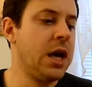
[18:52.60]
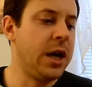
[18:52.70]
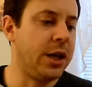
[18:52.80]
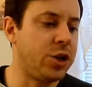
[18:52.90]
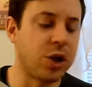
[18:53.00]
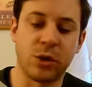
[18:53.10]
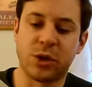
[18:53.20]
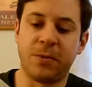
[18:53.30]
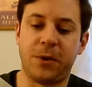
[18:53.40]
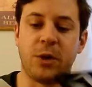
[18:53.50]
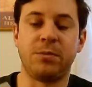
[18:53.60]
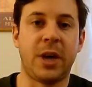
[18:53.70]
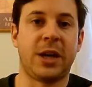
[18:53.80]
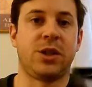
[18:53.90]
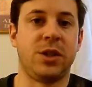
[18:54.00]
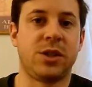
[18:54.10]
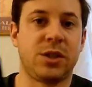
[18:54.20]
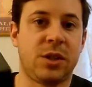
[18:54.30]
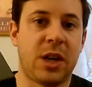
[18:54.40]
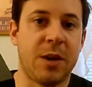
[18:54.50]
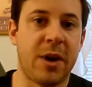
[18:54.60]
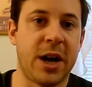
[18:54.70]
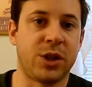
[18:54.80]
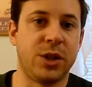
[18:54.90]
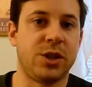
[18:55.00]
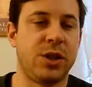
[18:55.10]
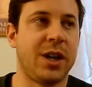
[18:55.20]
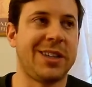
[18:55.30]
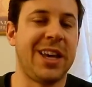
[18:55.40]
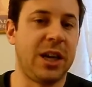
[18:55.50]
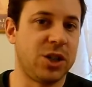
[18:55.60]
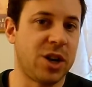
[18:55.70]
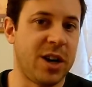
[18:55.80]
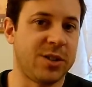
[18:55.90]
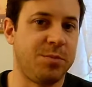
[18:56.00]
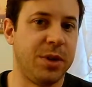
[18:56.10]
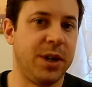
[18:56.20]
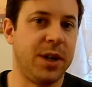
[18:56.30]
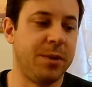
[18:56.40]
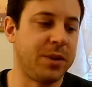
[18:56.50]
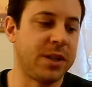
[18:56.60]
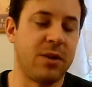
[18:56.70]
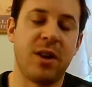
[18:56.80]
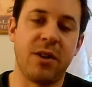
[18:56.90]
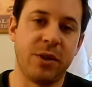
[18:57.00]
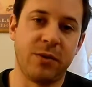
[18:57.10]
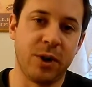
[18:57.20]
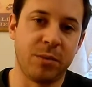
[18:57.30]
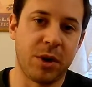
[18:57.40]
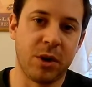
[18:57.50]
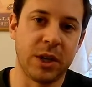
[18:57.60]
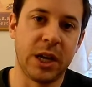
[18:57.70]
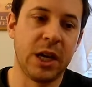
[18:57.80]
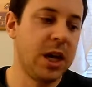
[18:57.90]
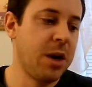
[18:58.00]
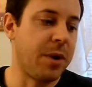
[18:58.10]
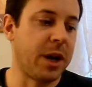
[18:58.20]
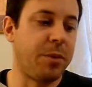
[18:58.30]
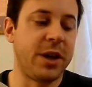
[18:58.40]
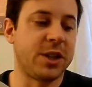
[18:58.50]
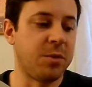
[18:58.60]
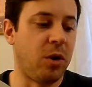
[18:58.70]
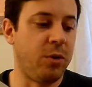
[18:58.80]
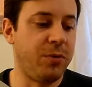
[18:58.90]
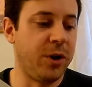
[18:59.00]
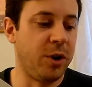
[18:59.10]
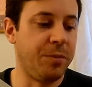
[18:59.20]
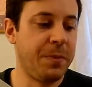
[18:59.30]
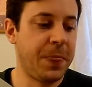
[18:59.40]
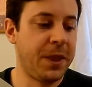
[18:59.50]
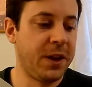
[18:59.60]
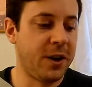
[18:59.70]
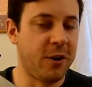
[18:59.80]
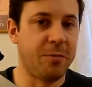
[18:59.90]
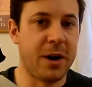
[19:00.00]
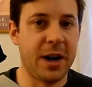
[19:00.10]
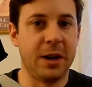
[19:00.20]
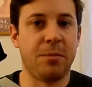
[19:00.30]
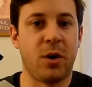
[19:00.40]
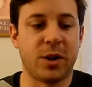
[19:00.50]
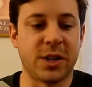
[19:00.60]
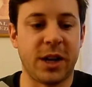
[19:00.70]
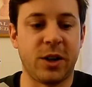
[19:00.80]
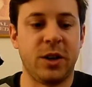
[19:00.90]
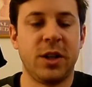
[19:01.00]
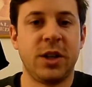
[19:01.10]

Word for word: and show some film. Actually, this camera actually is not taking shots, but um, because I don't have any film currently. But I'm going to put in some old film of my motorcycle,